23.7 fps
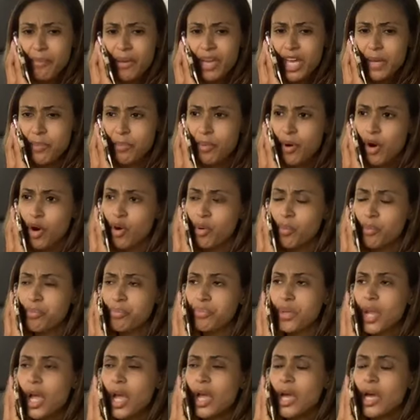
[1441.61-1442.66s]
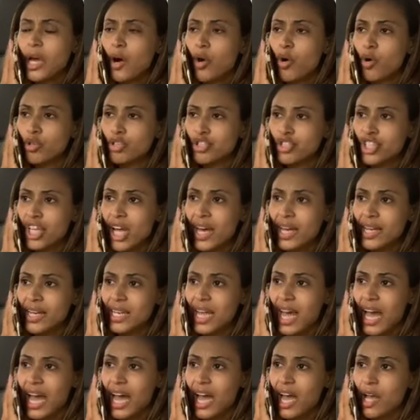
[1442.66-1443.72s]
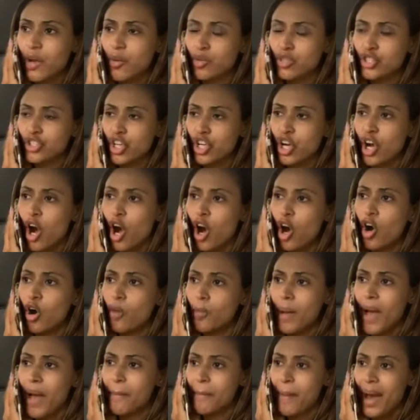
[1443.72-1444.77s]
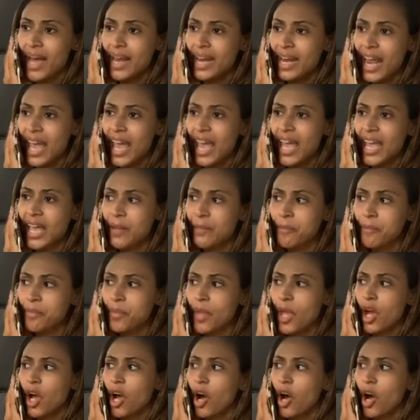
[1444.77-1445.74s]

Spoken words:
people, Oshandai, which are called by my name,